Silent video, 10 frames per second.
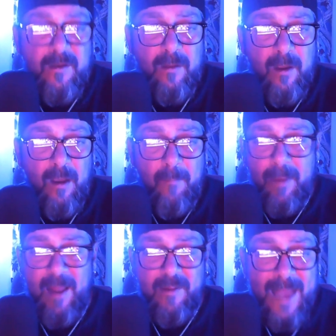So
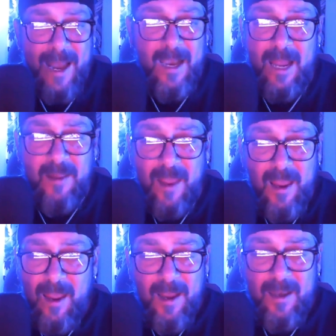that's not, that's,
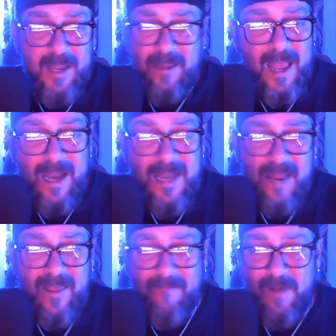it's mm. not none
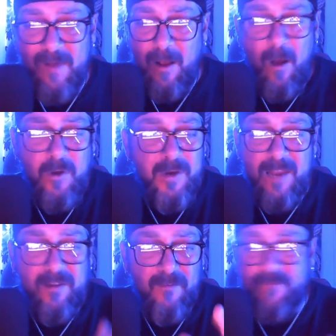of that. Fuck, all you
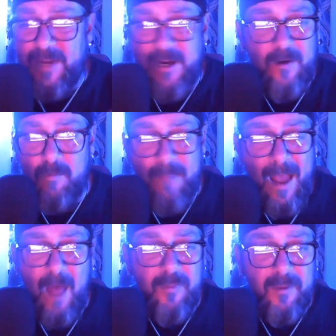need is a finger in your
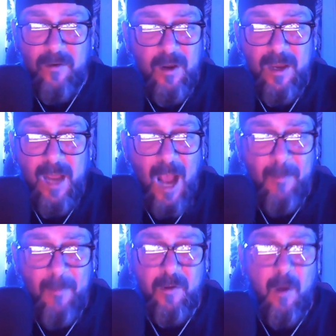mouth and you can get
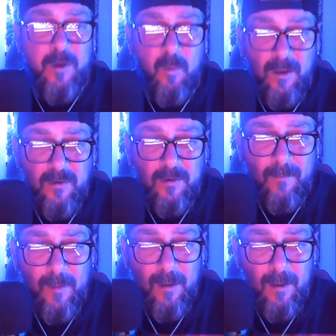accomplished all you want to.
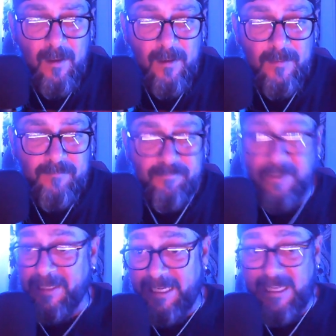
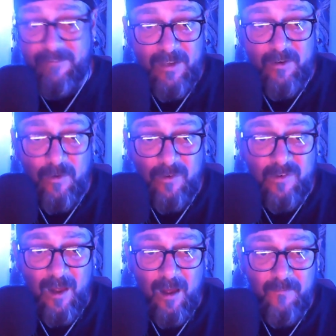Believe in
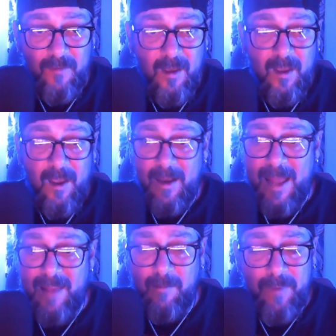yourself. And
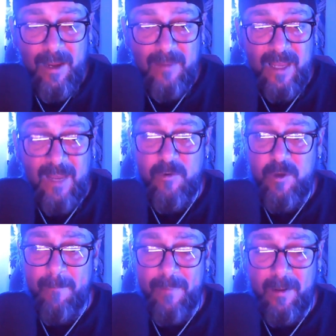that's a big thing. If you
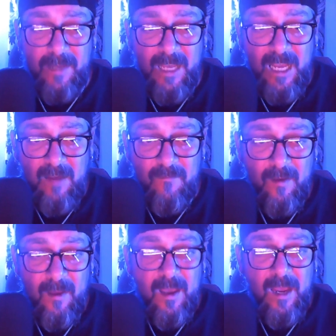can believe
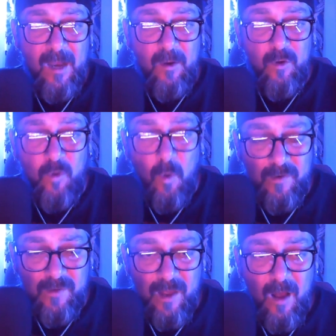in
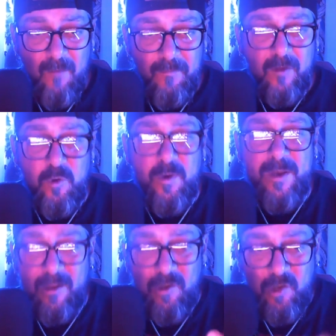yourself that you
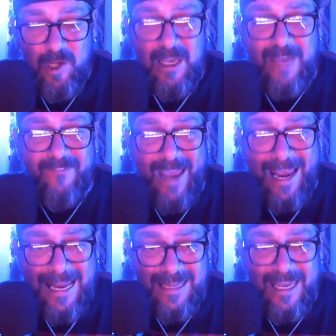can achieve
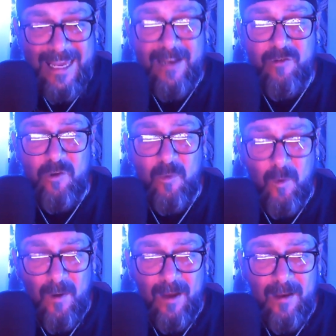anything that you
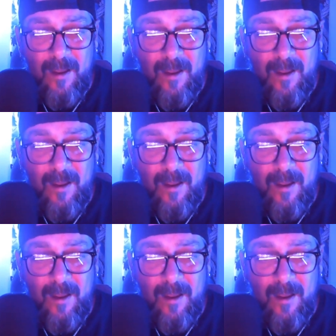want,